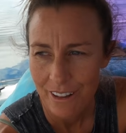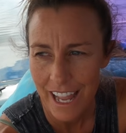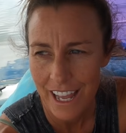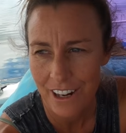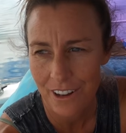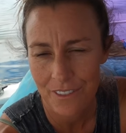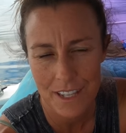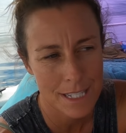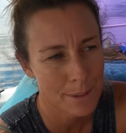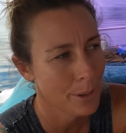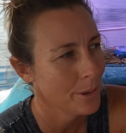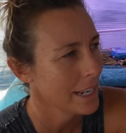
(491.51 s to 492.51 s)
We headed off
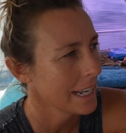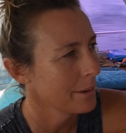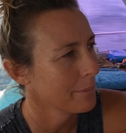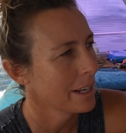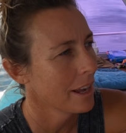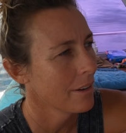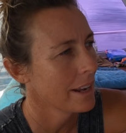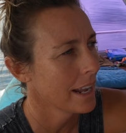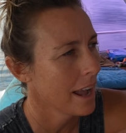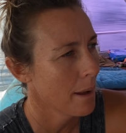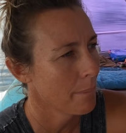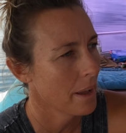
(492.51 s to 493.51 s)
this morning and we're
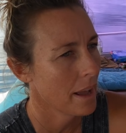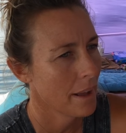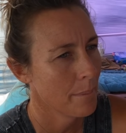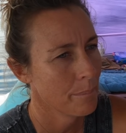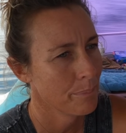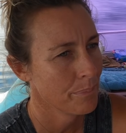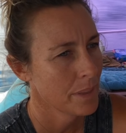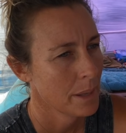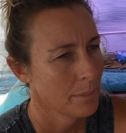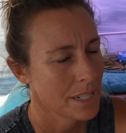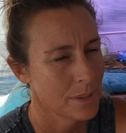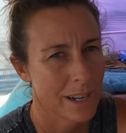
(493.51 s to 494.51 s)
going up
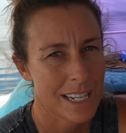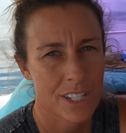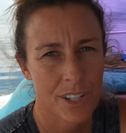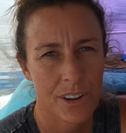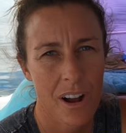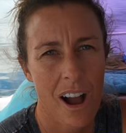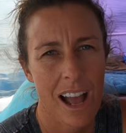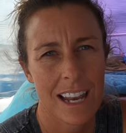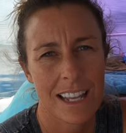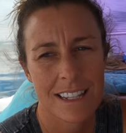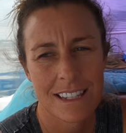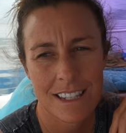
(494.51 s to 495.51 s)
um, between two
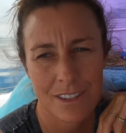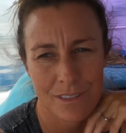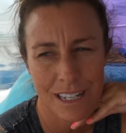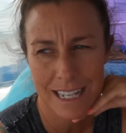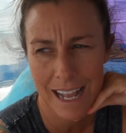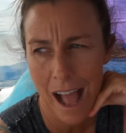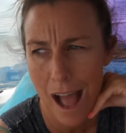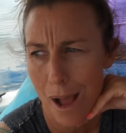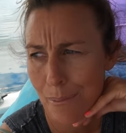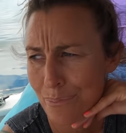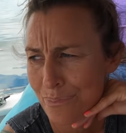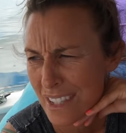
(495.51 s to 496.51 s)
islands. It's really
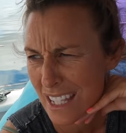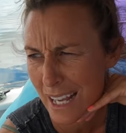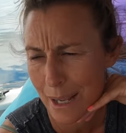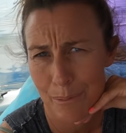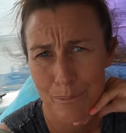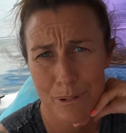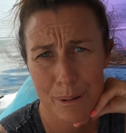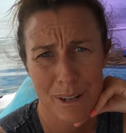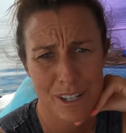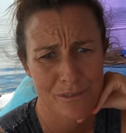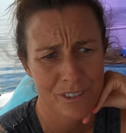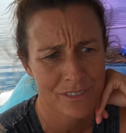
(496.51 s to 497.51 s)
calm. It's like a pretty
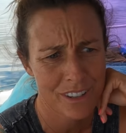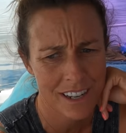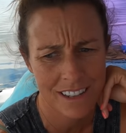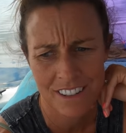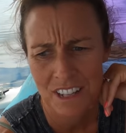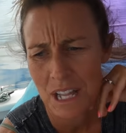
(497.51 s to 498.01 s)
much a river.